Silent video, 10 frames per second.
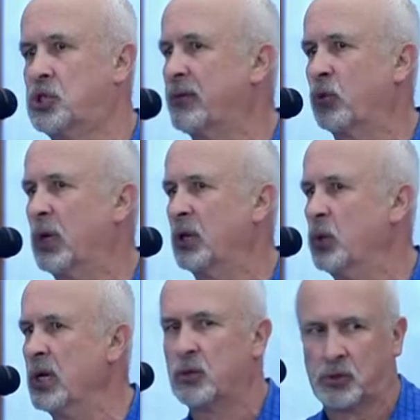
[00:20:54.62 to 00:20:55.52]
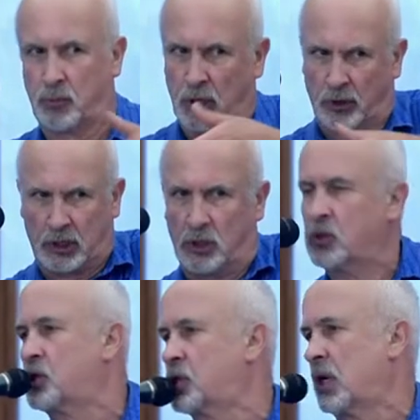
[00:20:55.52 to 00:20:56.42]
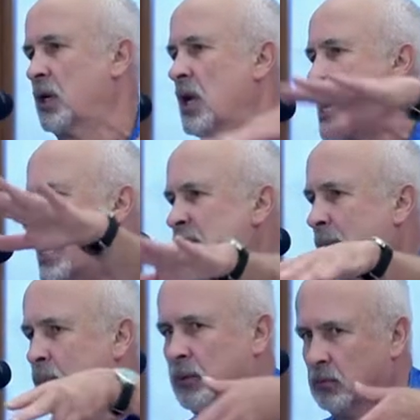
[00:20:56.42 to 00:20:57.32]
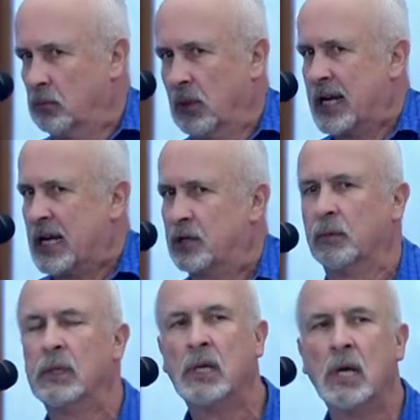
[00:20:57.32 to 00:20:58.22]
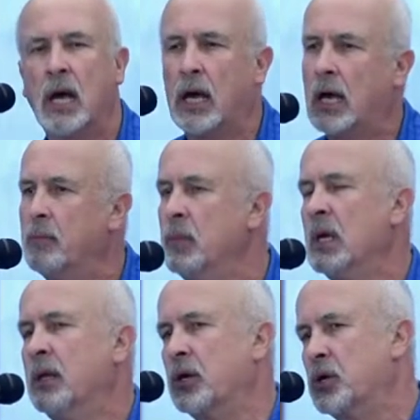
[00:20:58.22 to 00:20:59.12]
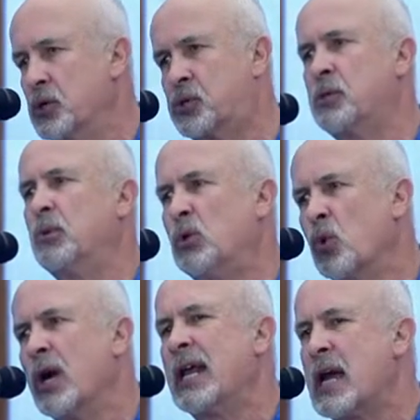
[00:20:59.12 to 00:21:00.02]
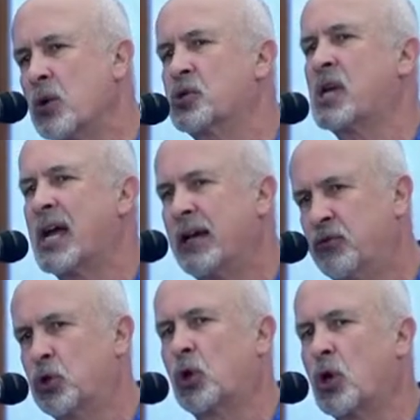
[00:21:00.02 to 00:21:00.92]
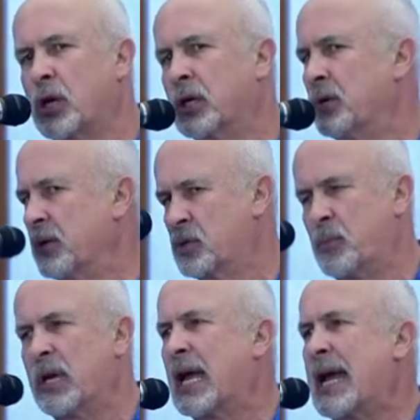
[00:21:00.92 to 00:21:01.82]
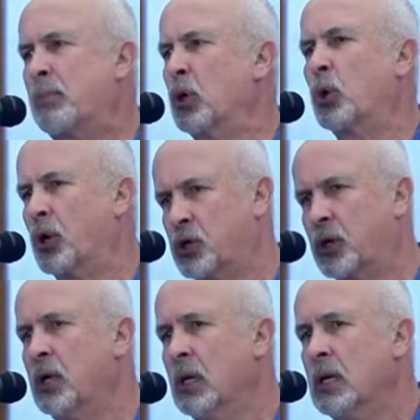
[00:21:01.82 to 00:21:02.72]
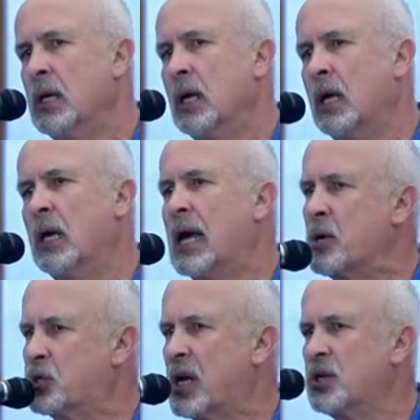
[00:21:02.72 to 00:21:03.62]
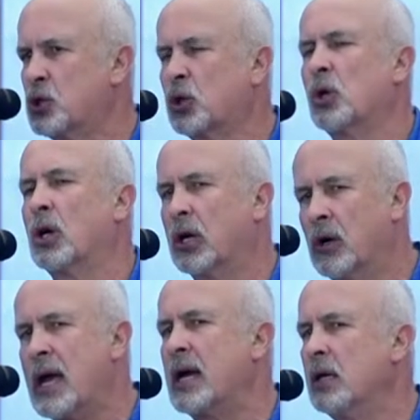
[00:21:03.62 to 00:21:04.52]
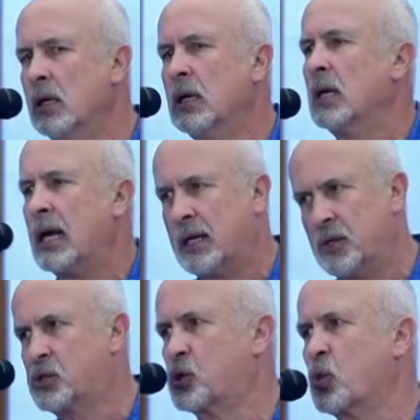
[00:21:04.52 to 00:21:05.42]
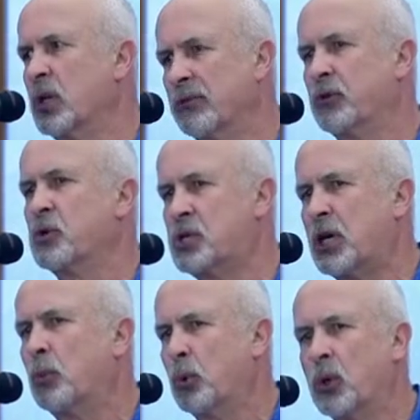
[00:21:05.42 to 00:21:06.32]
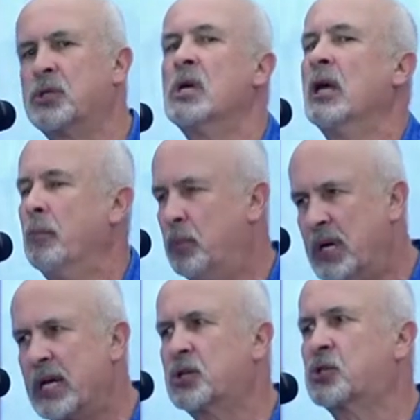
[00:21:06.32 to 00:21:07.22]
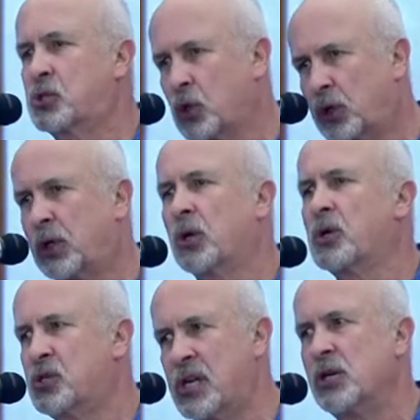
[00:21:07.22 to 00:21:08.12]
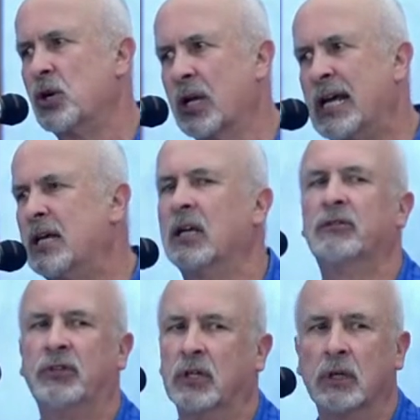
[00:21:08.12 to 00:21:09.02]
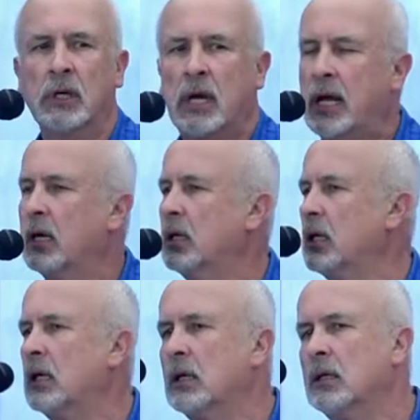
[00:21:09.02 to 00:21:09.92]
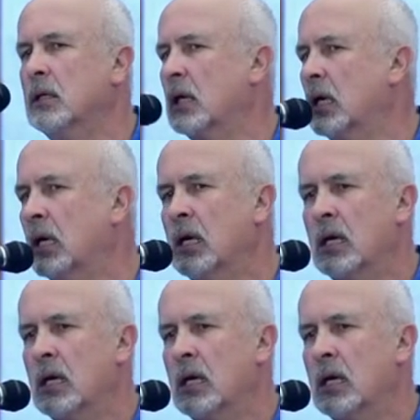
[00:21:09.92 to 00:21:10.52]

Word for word: whichever way the wind was blowing, you could just line up and land. Uh, there used to be one outside of Chicago. There was a big apple orchard uh, outside of Chicago, and, and is one of the first airports big circular cinder landing field. And, and uh,